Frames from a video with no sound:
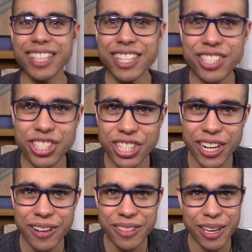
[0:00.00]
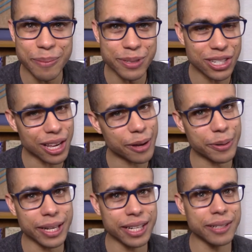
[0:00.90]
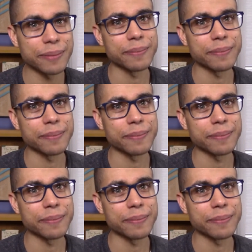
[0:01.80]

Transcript: let's share them, shall we?